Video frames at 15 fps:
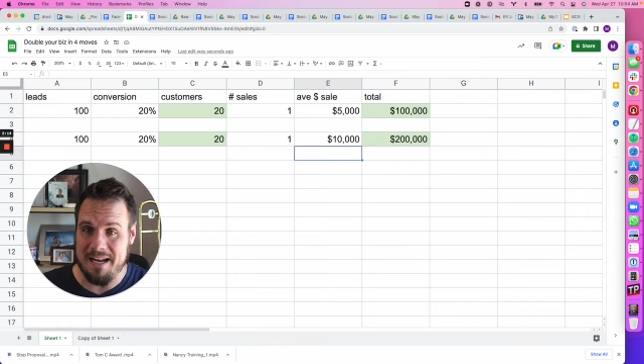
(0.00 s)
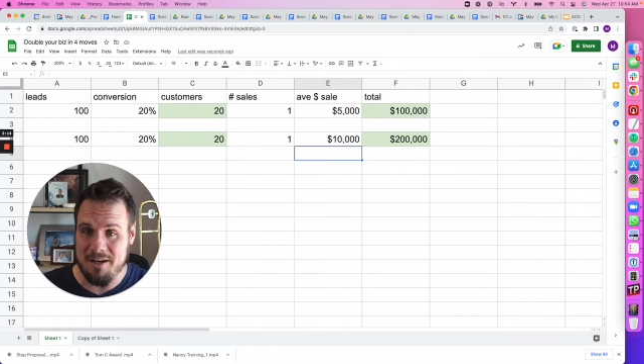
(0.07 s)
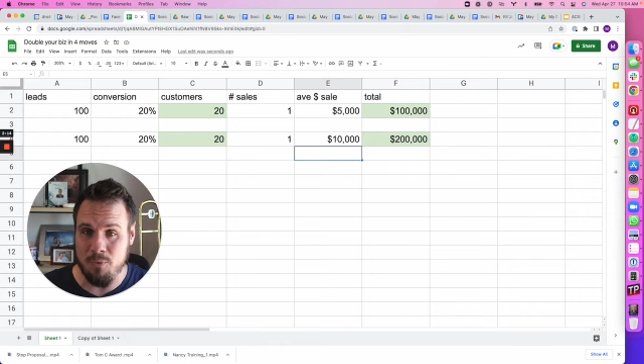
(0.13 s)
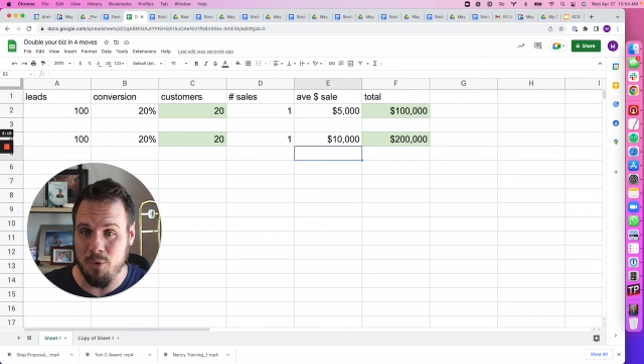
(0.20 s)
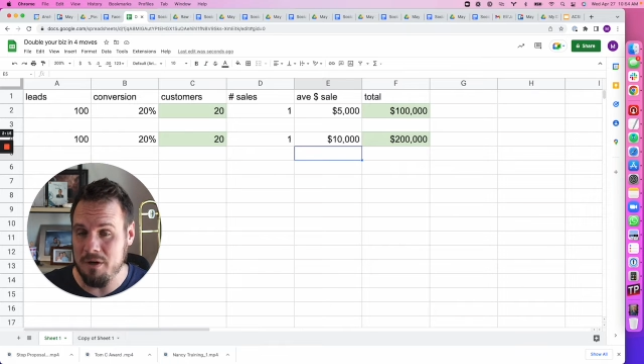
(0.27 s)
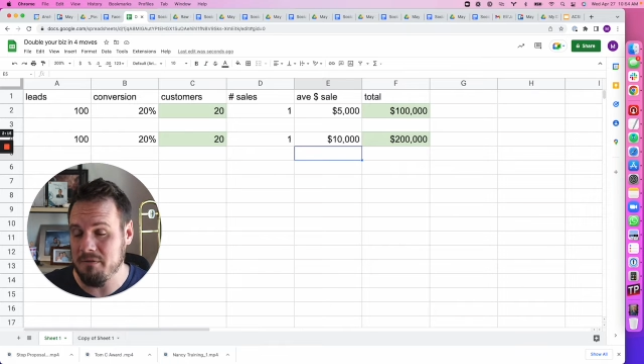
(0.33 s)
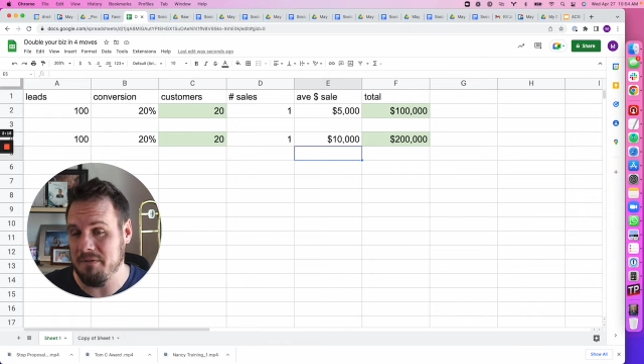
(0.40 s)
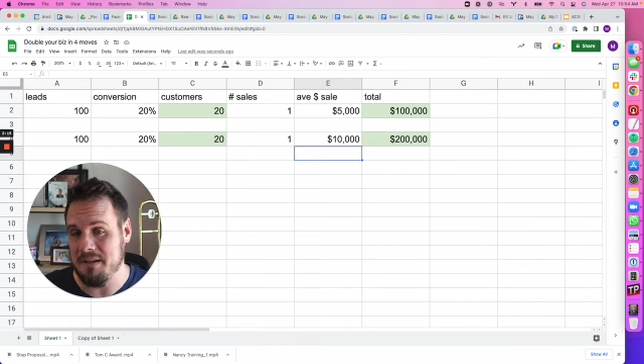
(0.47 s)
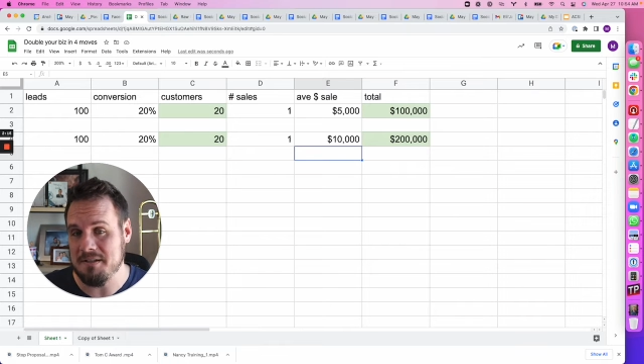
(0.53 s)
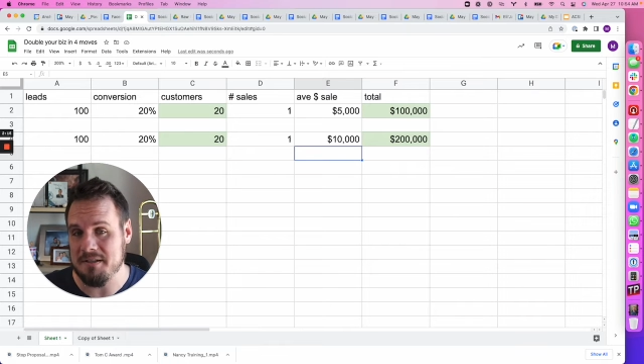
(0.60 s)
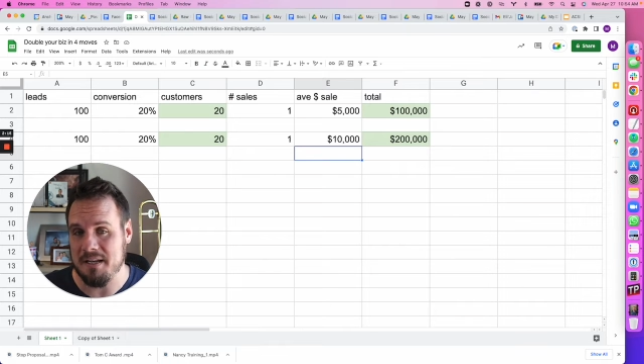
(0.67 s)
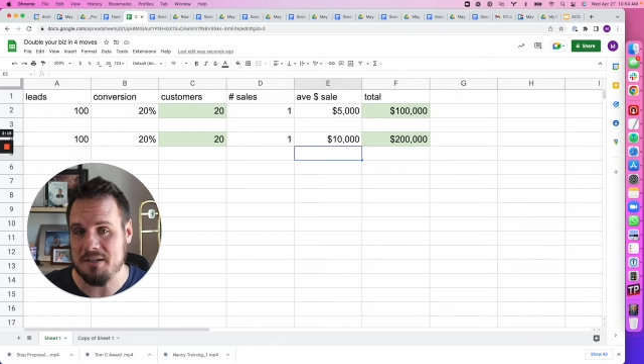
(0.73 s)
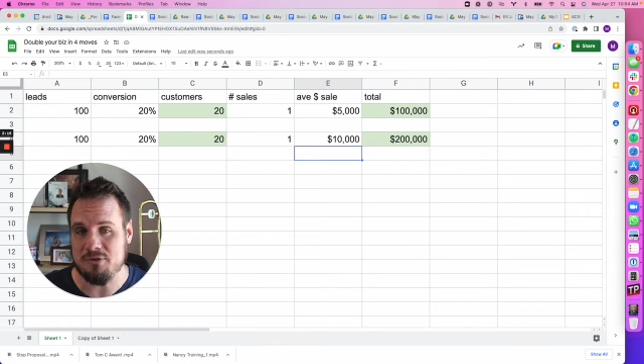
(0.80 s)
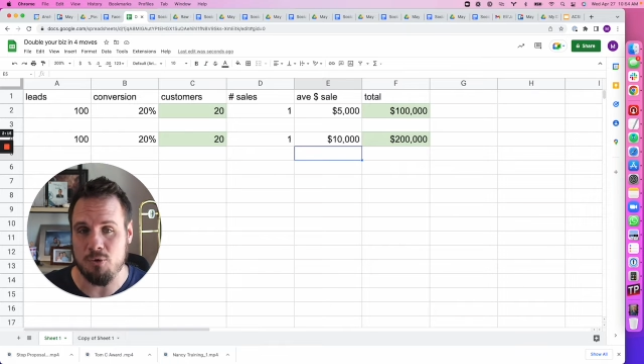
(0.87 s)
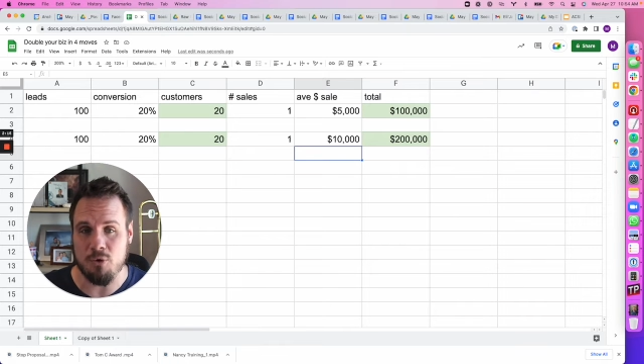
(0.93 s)
one of these
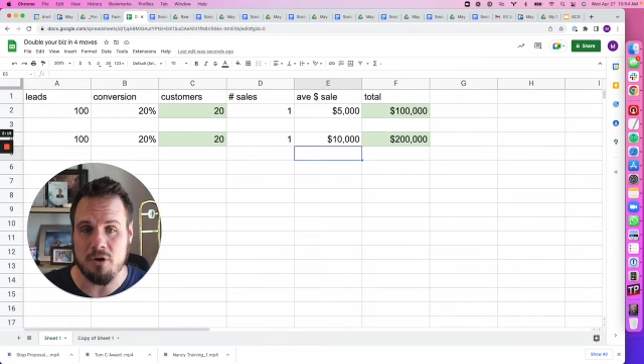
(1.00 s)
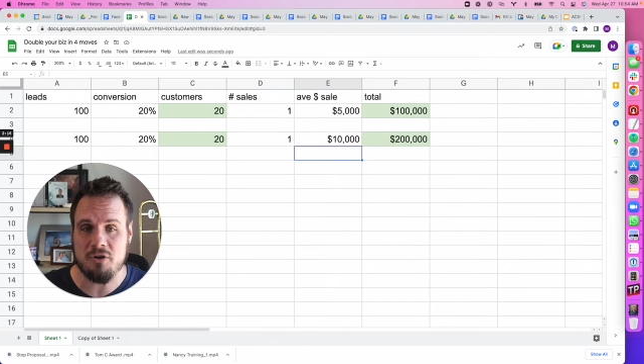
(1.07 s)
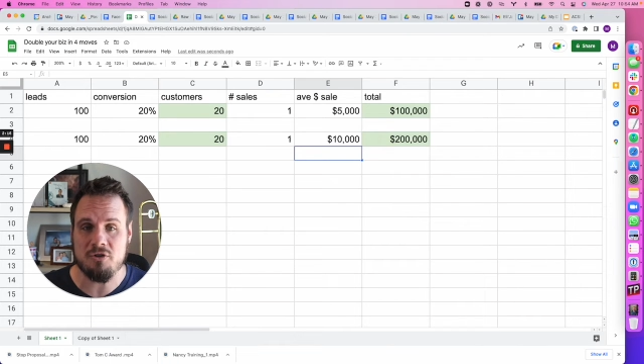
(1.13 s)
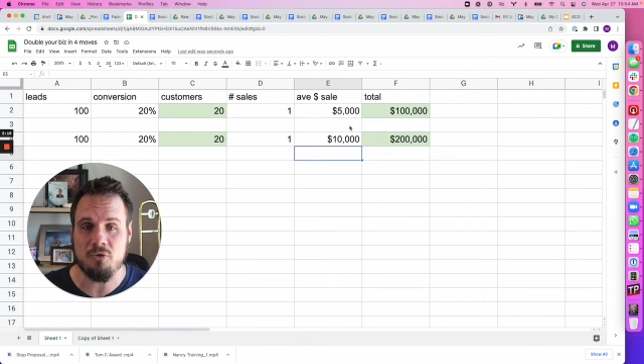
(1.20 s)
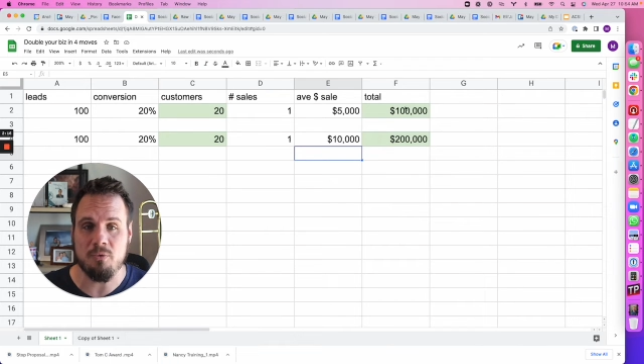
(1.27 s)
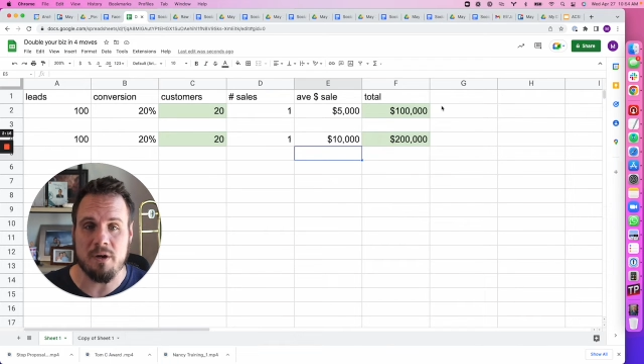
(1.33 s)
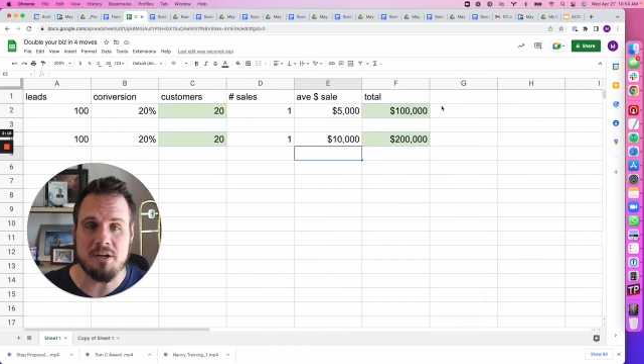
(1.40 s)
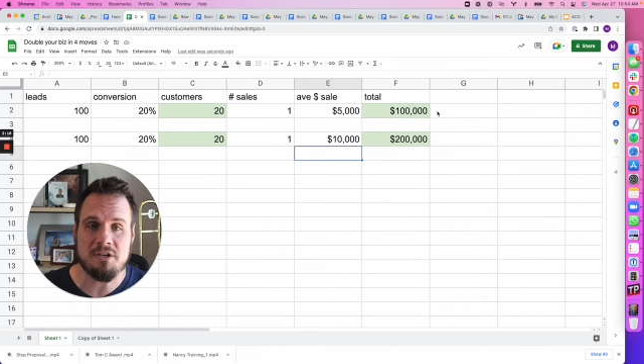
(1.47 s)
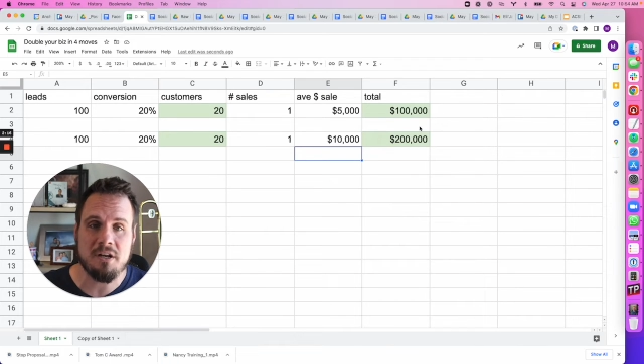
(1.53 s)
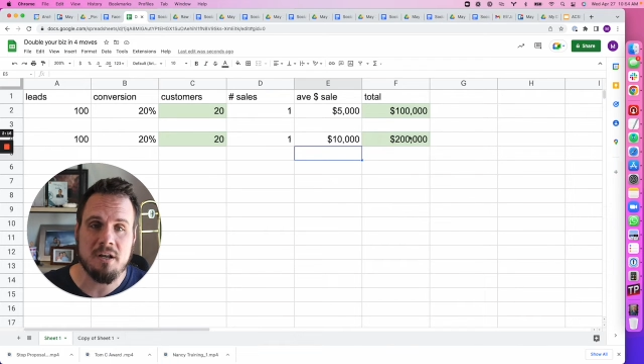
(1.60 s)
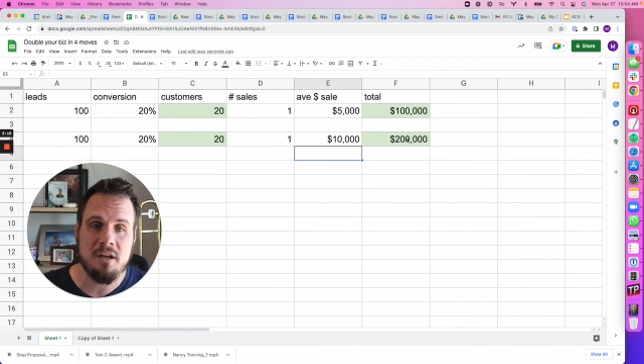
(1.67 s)
things in order to reach